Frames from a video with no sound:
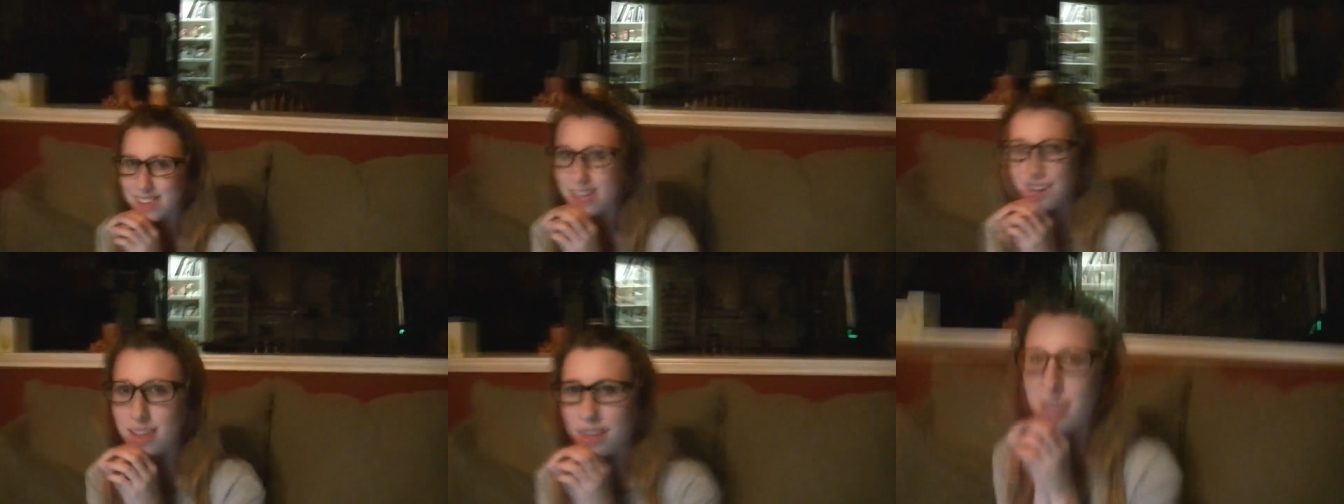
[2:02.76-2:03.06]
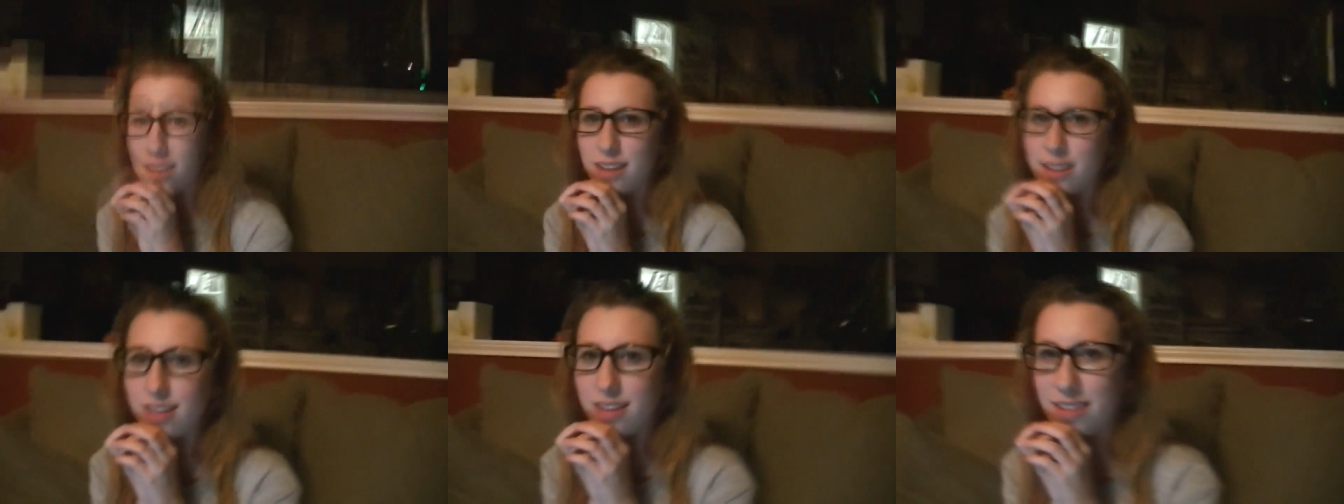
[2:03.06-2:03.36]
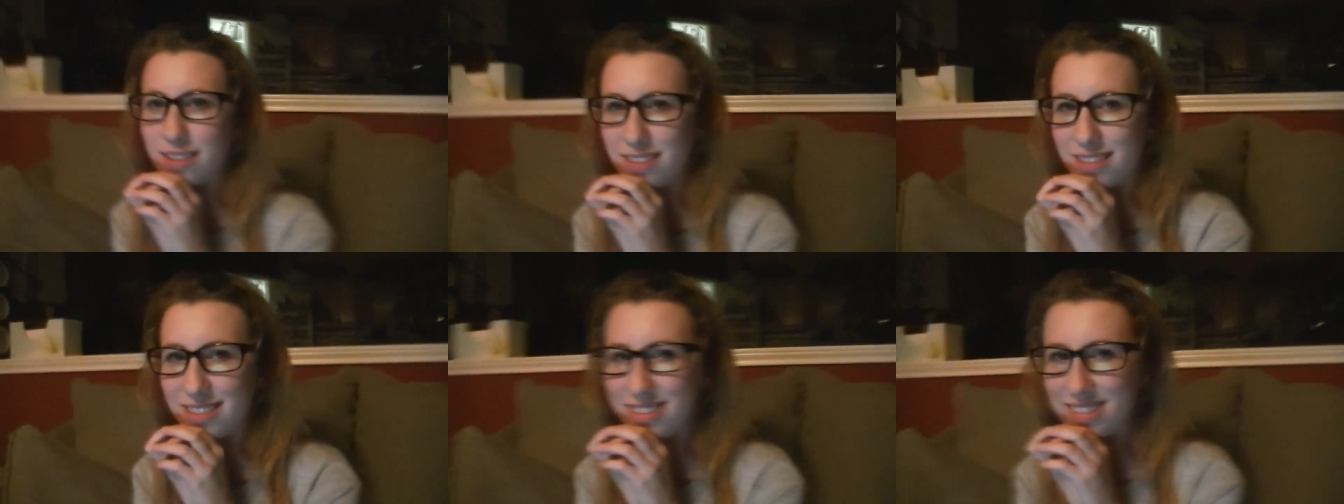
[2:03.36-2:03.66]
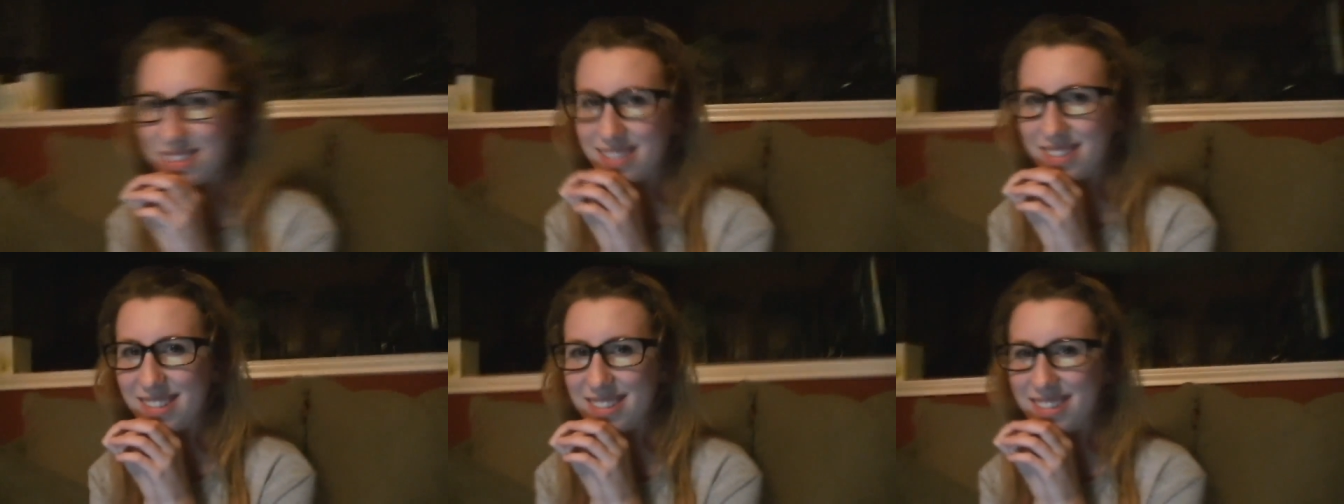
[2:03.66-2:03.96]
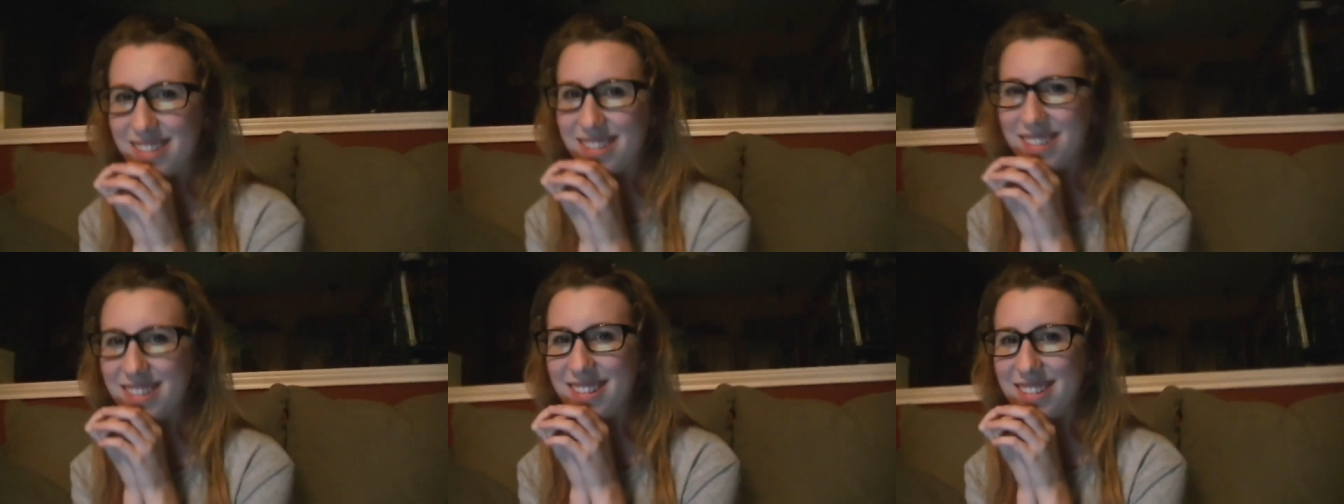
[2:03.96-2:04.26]
do you love
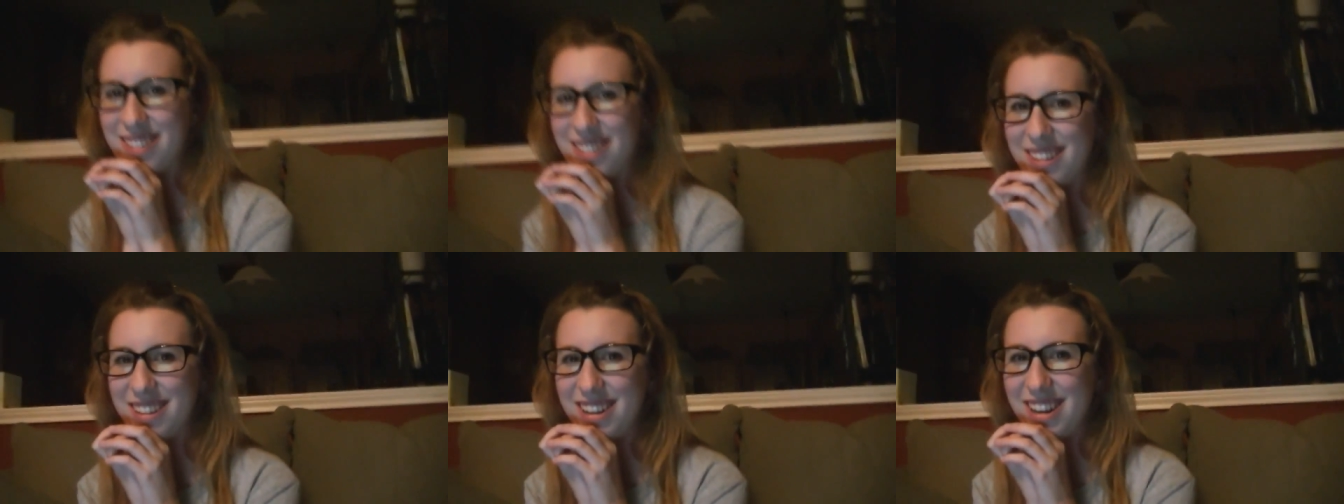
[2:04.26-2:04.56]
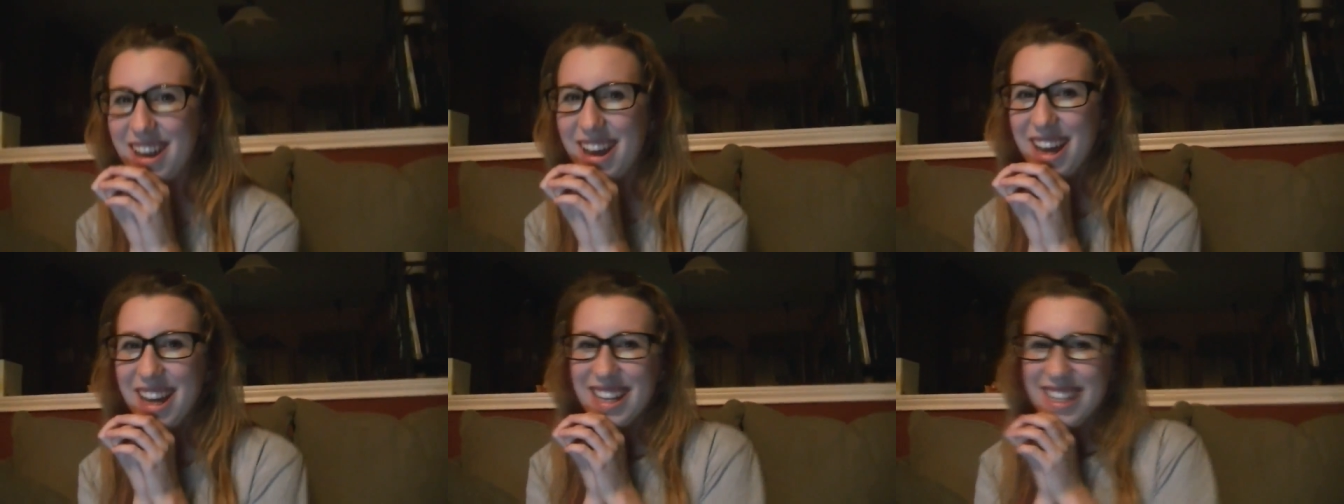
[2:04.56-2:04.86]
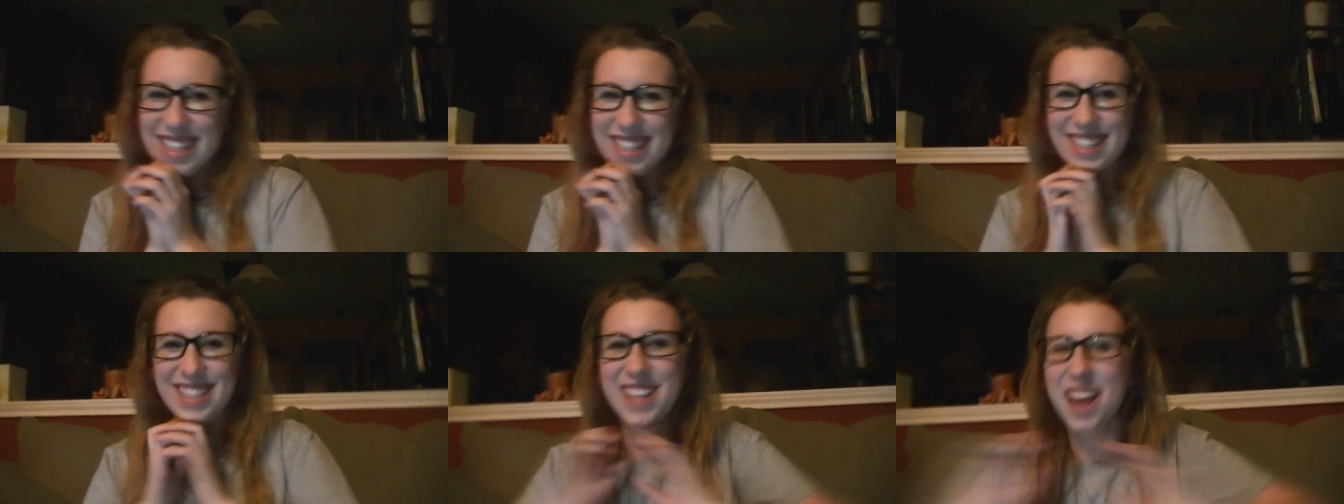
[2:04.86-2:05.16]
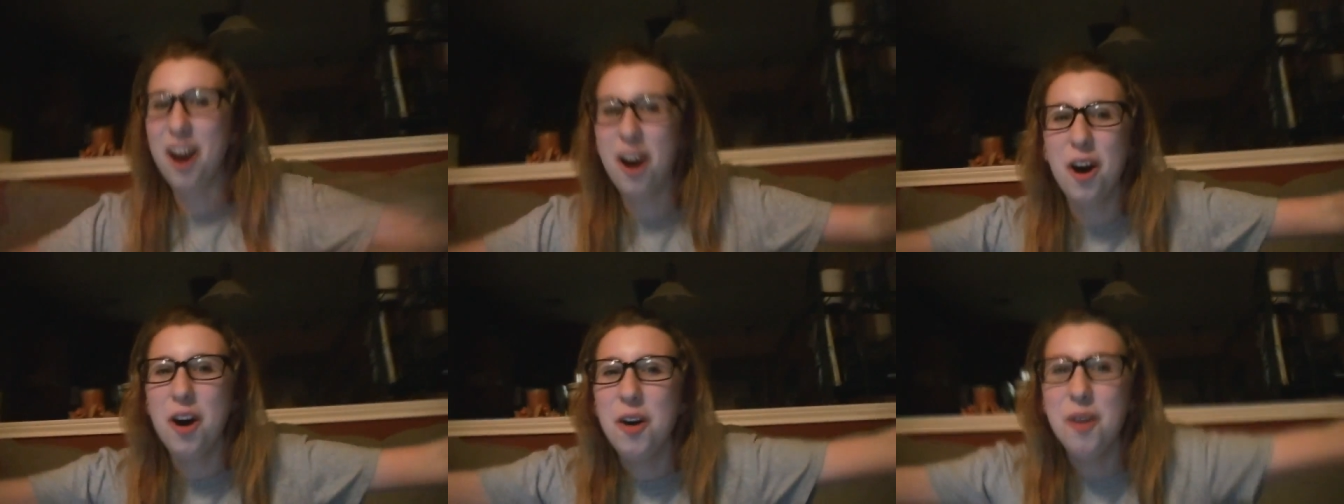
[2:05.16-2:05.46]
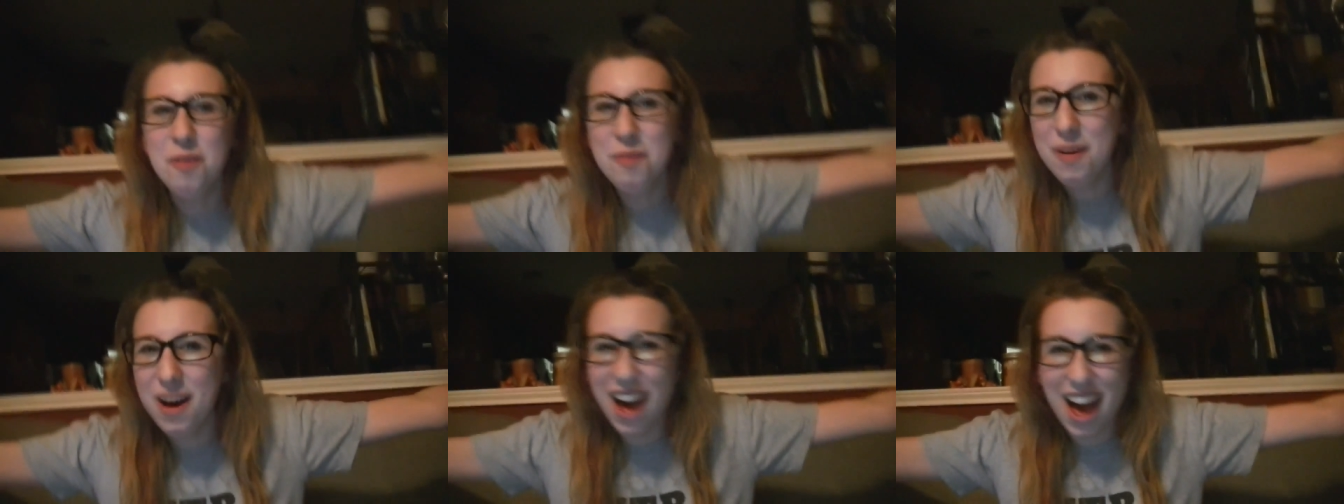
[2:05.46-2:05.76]
Harry Potter? So
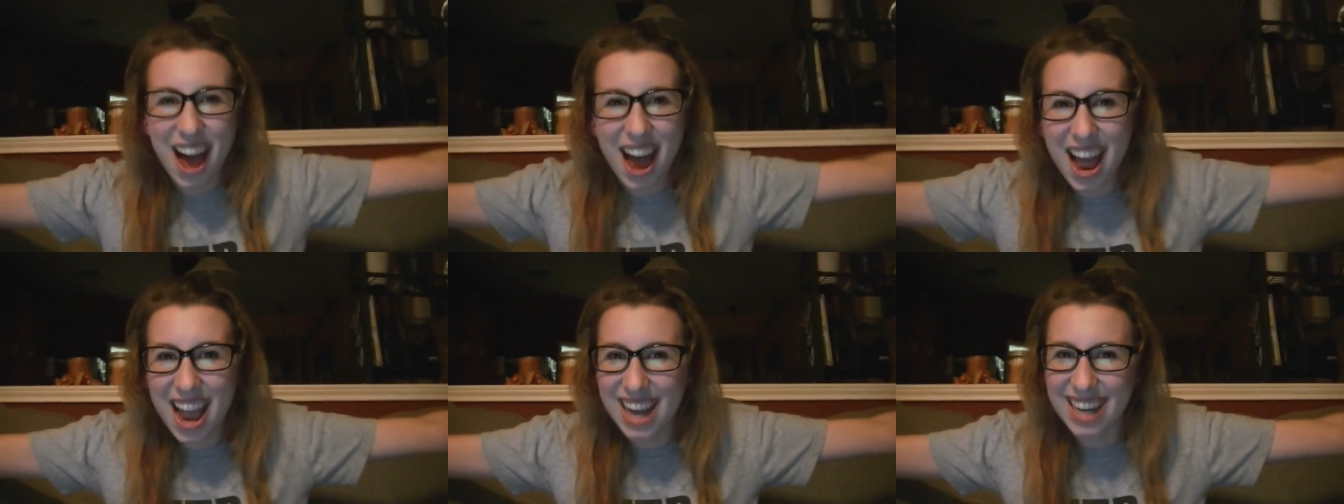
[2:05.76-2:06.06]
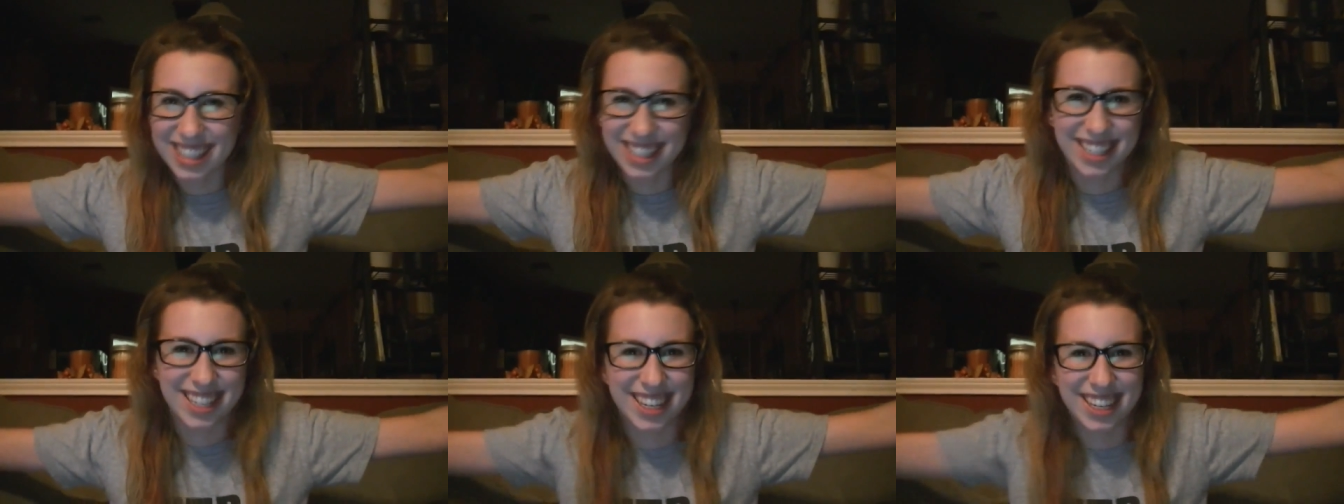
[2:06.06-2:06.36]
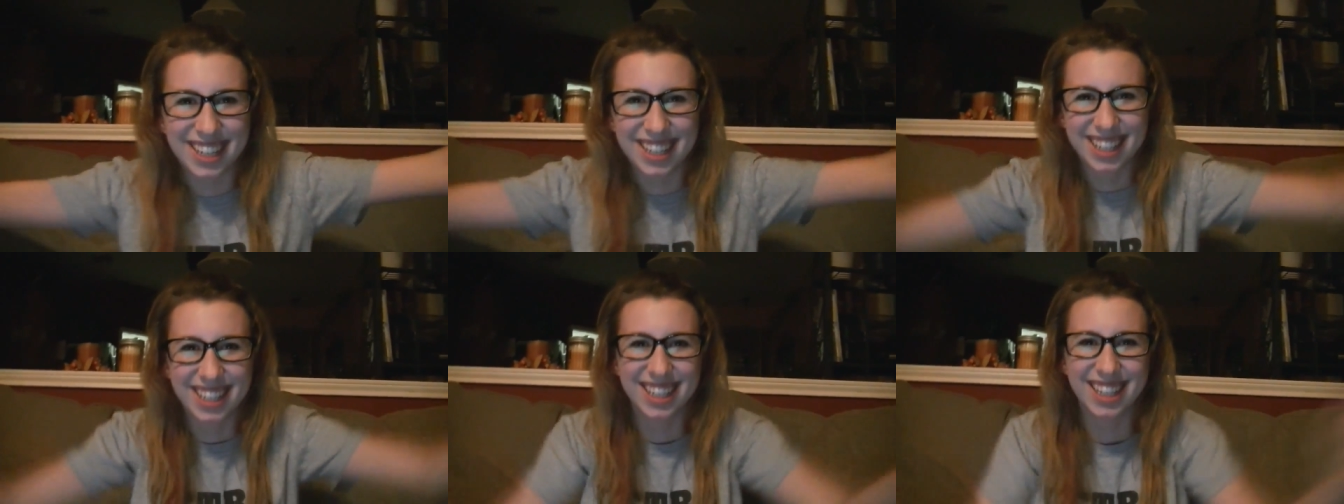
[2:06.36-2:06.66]
much!